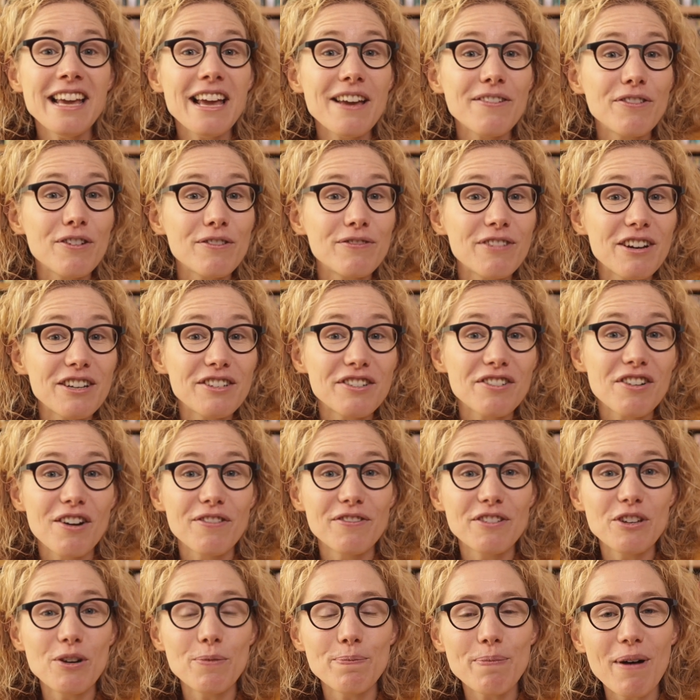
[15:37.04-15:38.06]
If you're
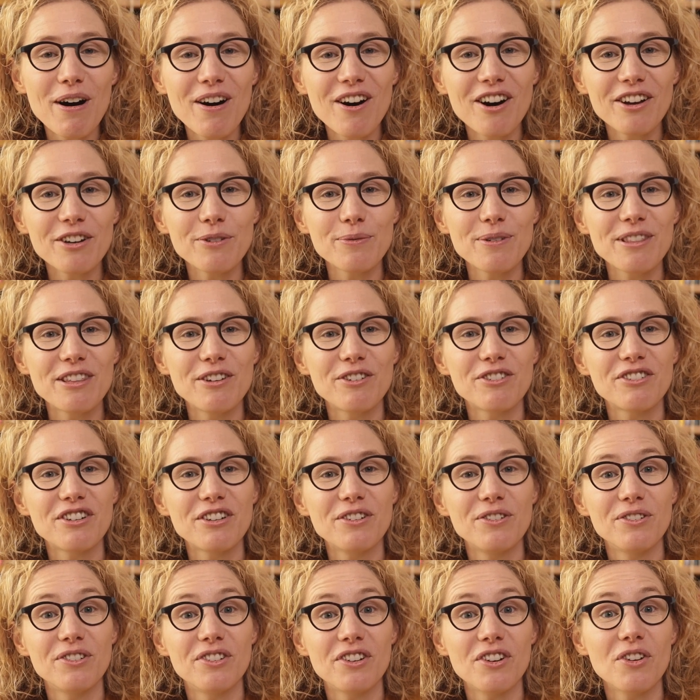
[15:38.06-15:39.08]
photographing your partner with your
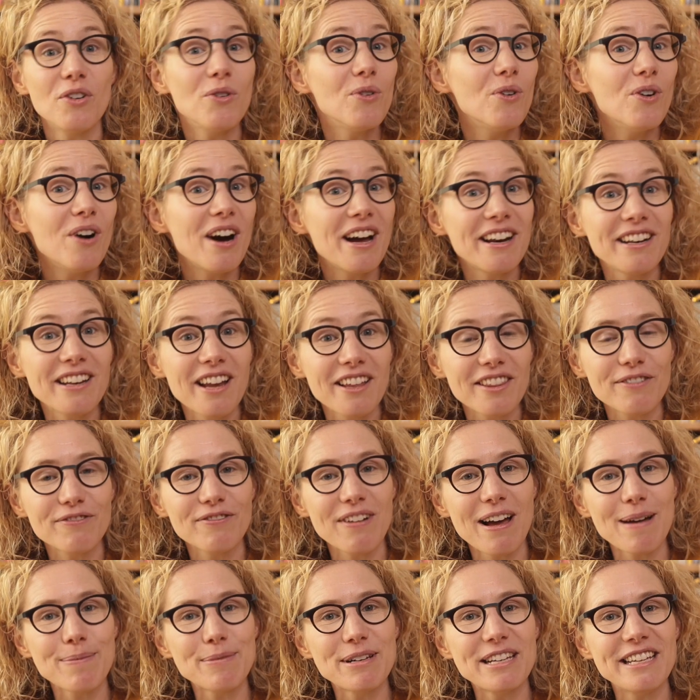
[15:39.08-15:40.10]
children or another
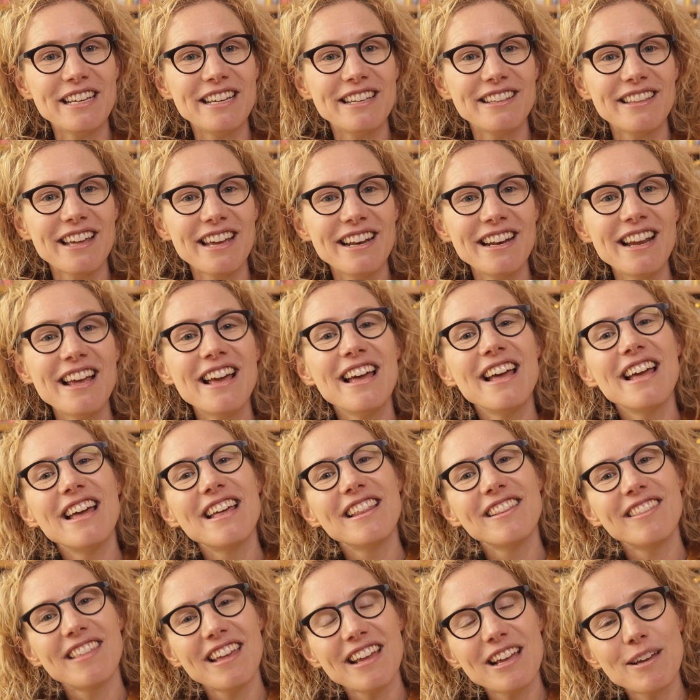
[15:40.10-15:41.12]
family, then
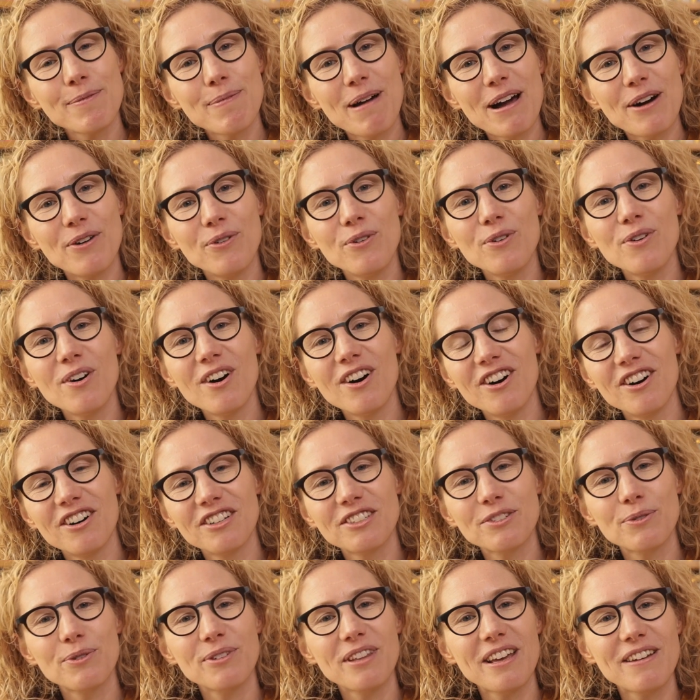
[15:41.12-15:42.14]
think about or
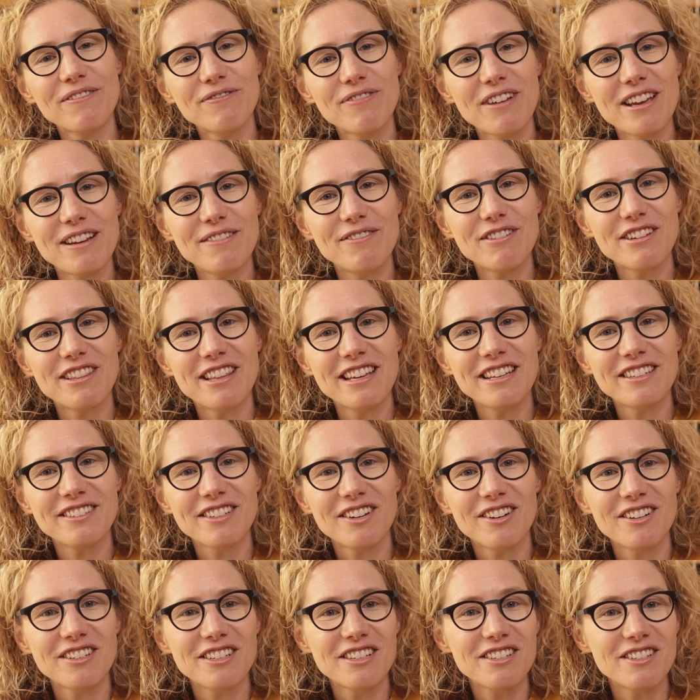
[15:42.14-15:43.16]
ask what their favourite things
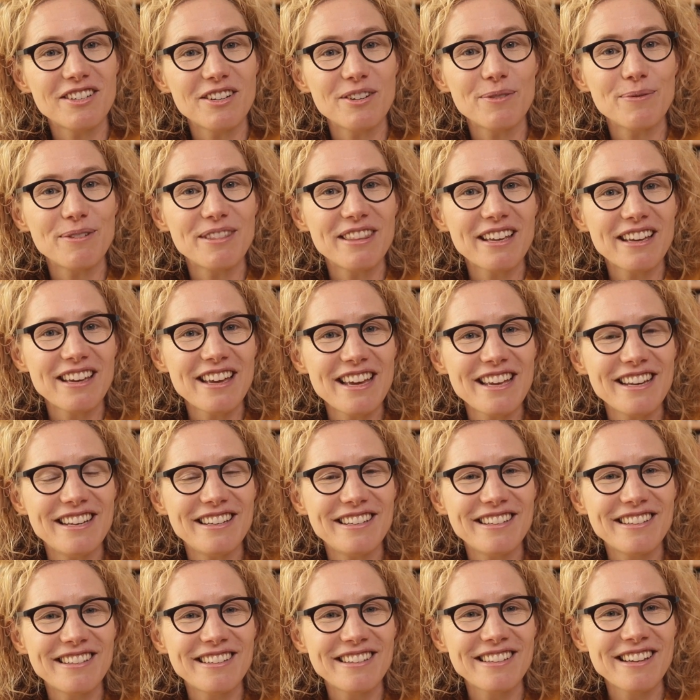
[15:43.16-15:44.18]
are to do with the
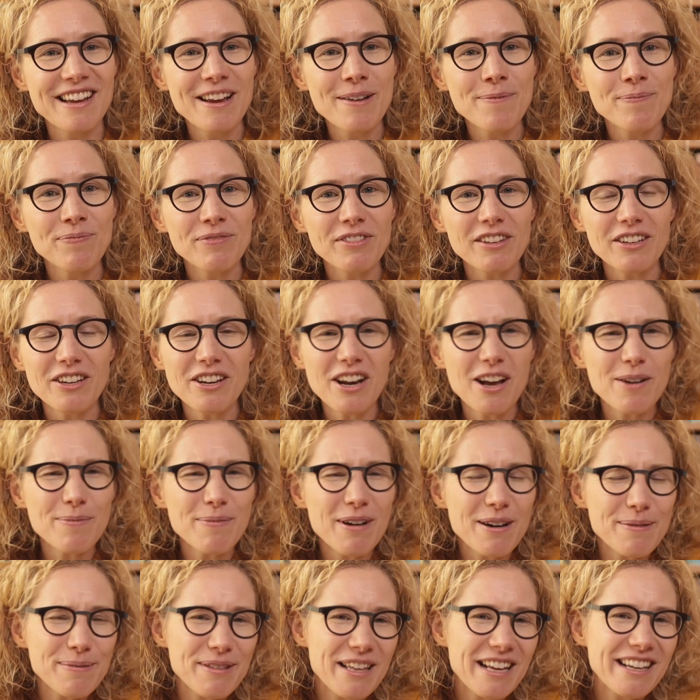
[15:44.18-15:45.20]
kids. You know, it
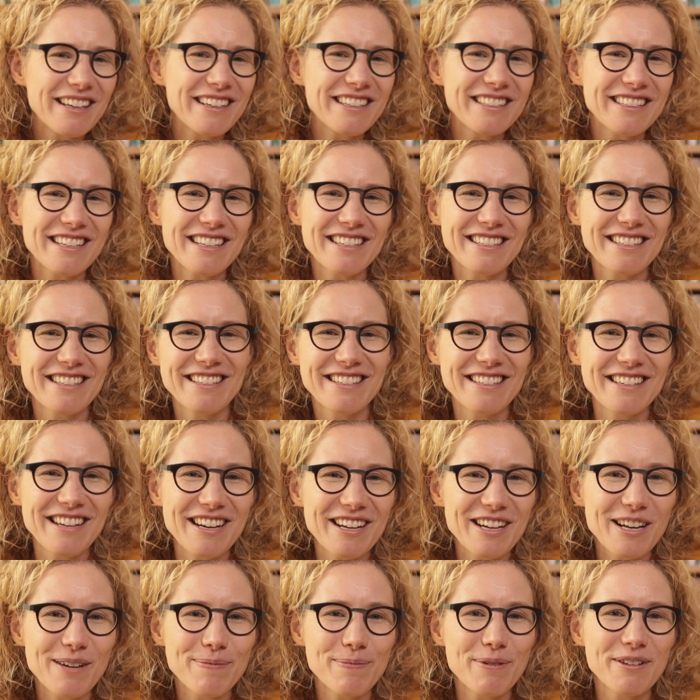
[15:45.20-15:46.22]
might be they like to
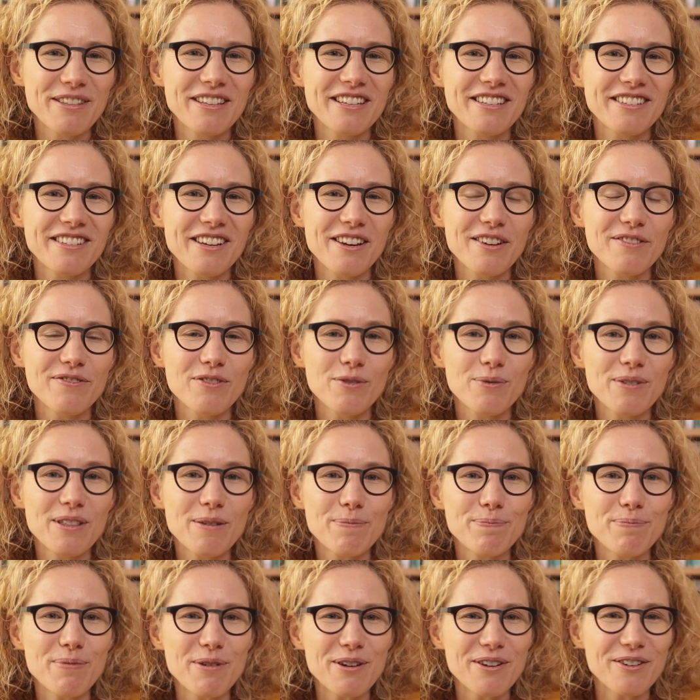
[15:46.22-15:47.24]
snuggle up on the sofa with a
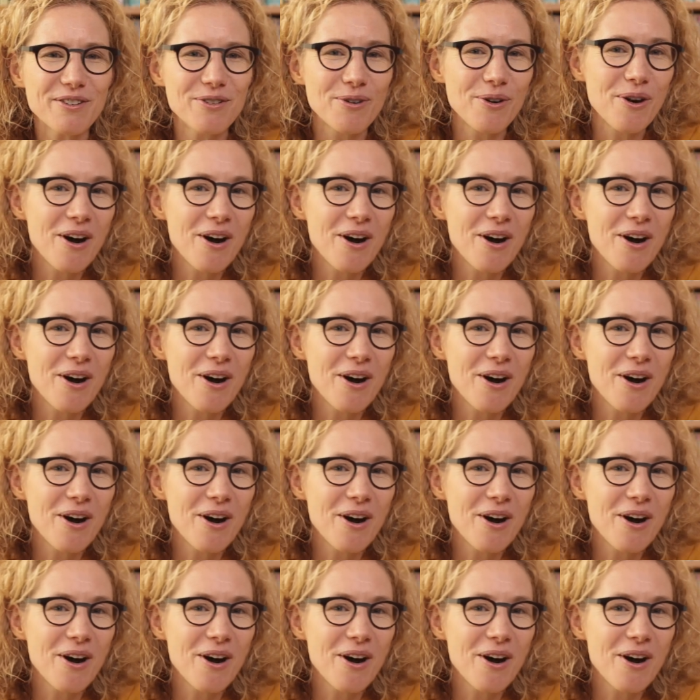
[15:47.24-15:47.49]
book